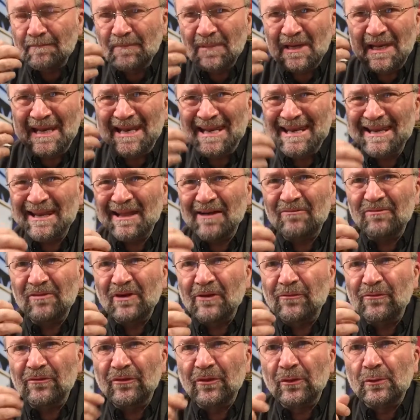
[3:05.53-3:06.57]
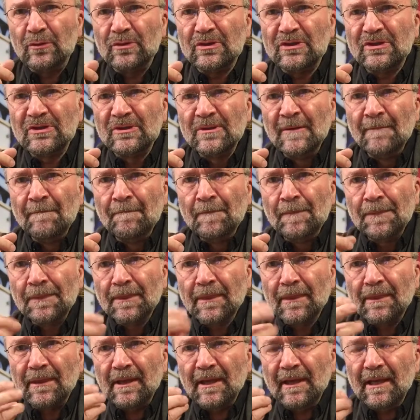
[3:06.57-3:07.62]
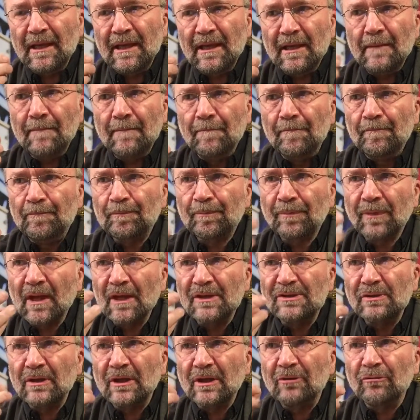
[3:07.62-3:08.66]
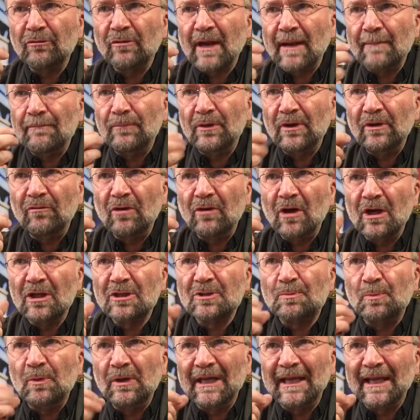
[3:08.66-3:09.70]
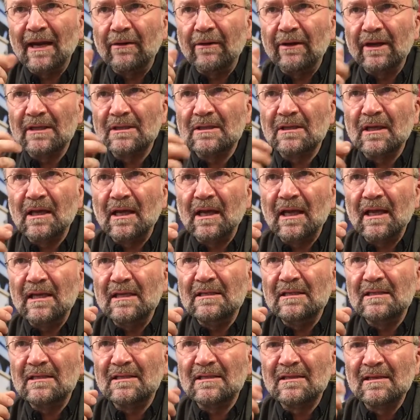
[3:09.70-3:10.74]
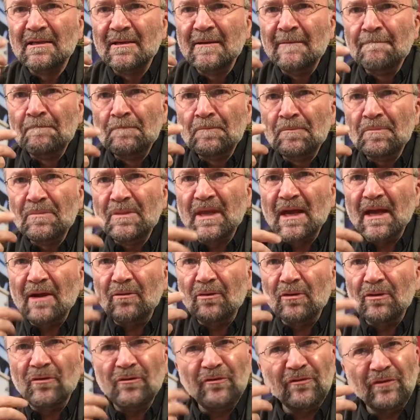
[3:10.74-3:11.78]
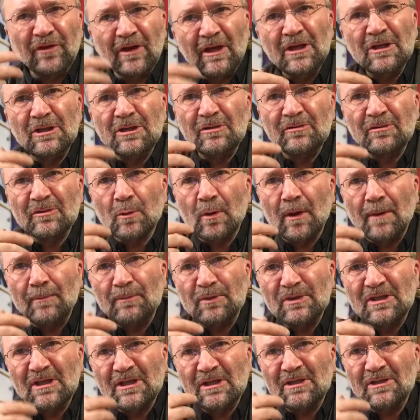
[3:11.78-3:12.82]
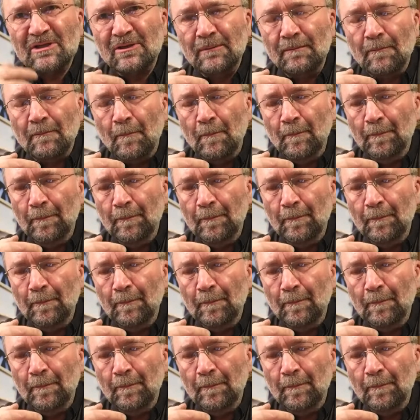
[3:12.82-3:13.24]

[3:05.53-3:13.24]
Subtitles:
Lovely fruits. The sort of cranberry raspberry character is there on the finish. It's quite persistent.